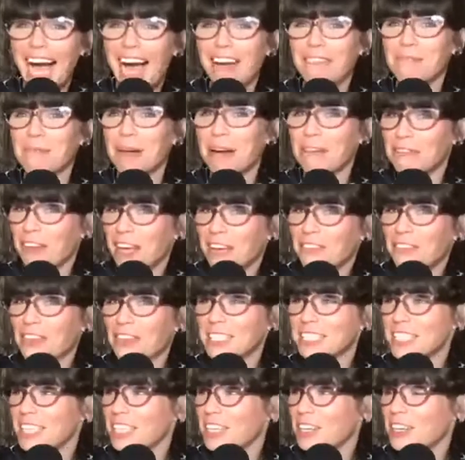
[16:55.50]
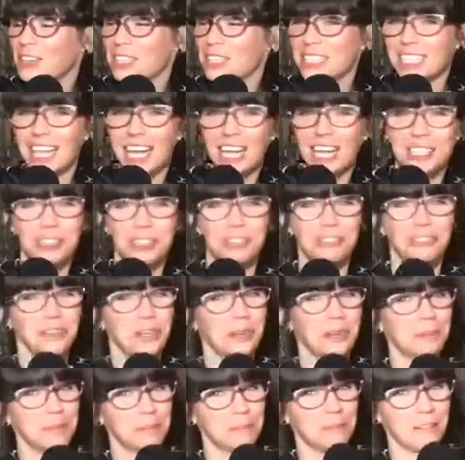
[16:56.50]
have my favorites that are the slasher
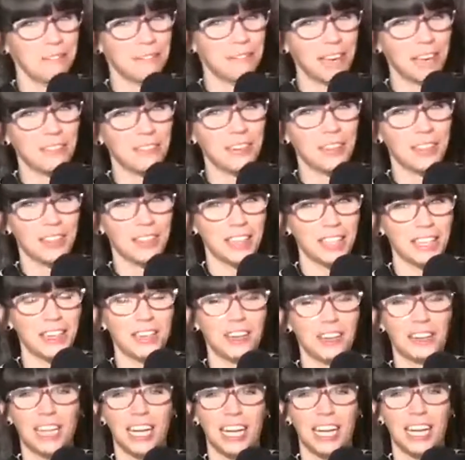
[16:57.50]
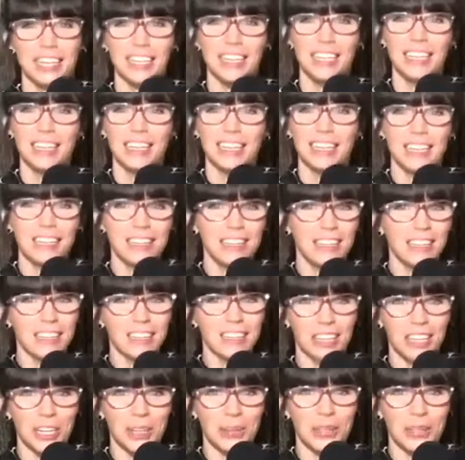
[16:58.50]
films, and my favorite that are like,
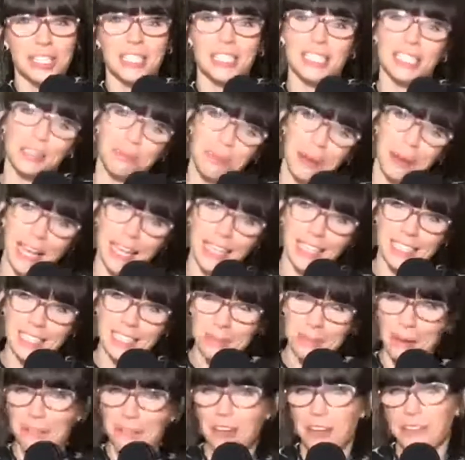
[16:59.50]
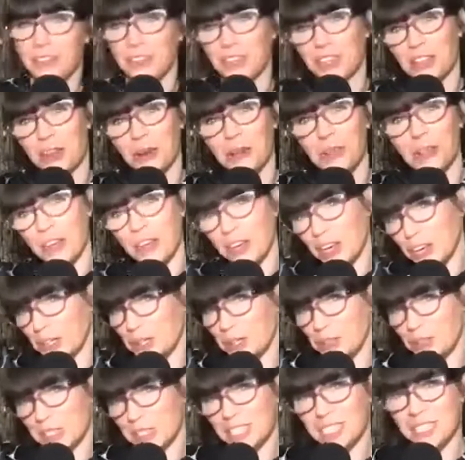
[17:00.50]
the suspense. My favorite that are the
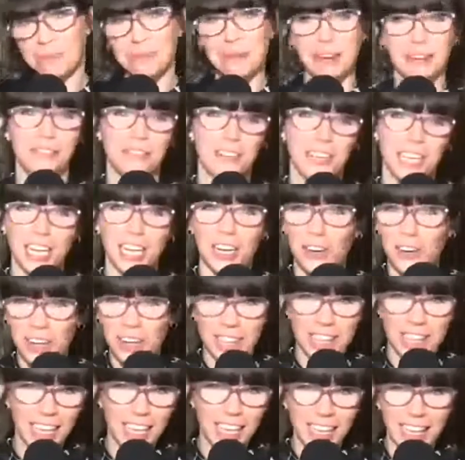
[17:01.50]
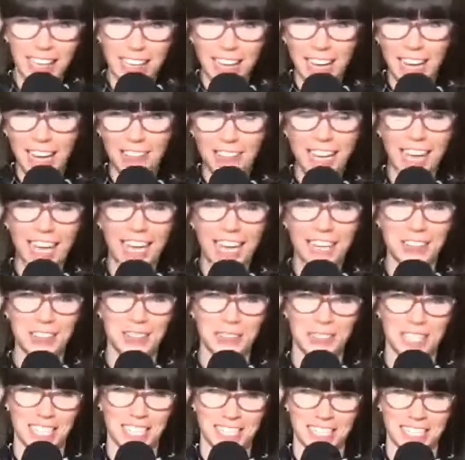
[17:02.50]
ghost. I have
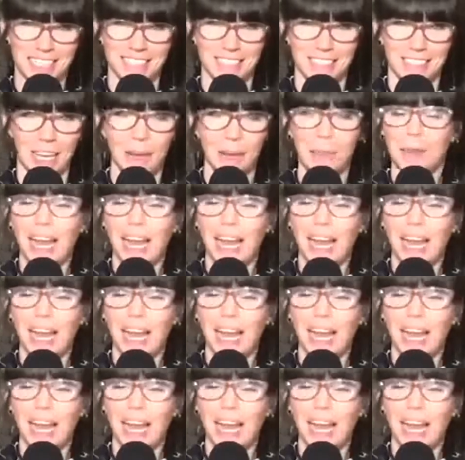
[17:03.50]
categories. I mean,